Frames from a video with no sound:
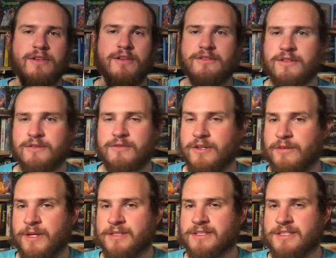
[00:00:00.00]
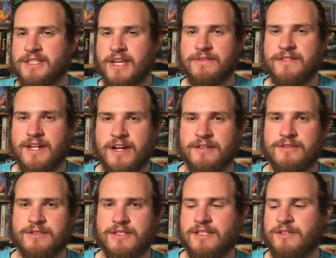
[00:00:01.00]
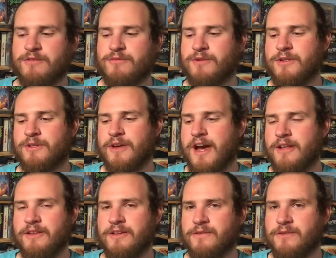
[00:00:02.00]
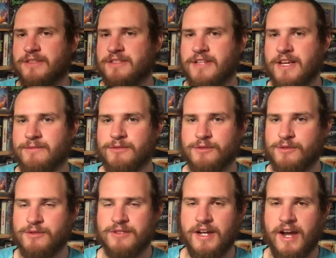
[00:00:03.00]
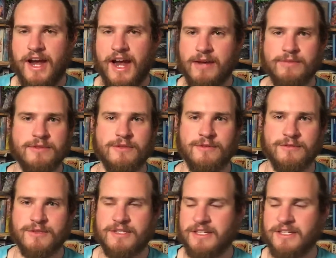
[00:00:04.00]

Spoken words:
these are going to run you about $7 each, which I think for these games is just an absolute